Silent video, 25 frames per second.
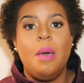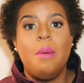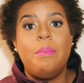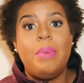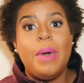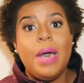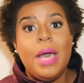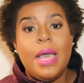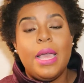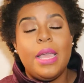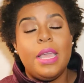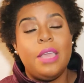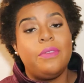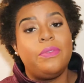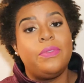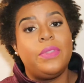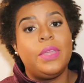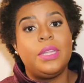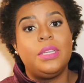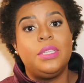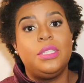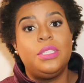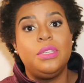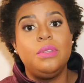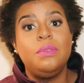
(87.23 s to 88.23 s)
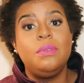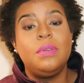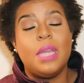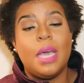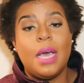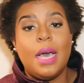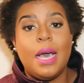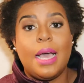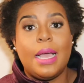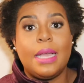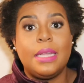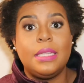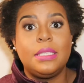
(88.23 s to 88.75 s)
But if they do
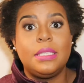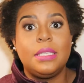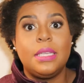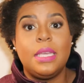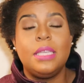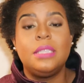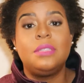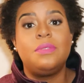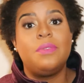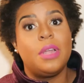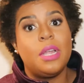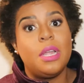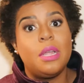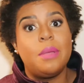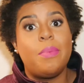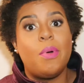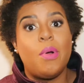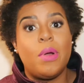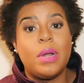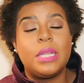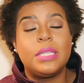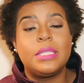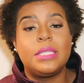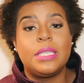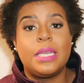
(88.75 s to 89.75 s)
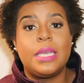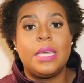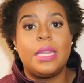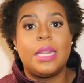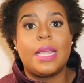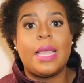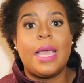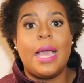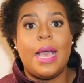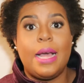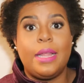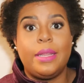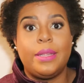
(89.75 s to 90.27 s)
not, it's very important to get
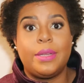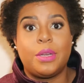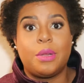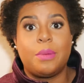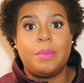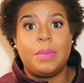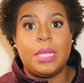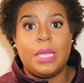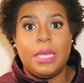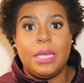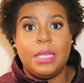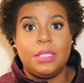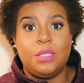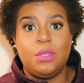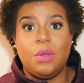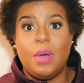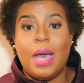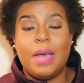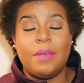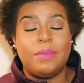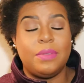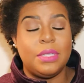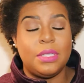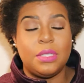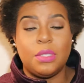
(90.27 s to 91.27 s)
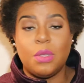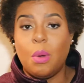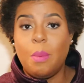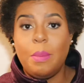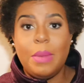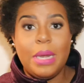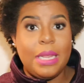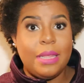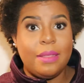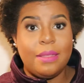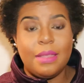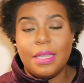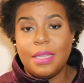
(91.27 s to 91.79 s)
a calendar because you'll have so
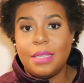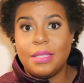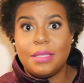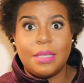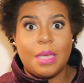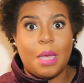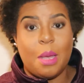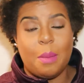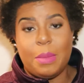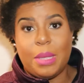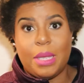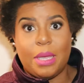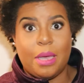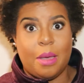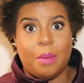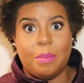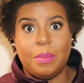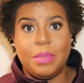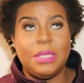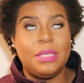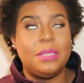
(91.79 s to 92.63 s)
many things coming up.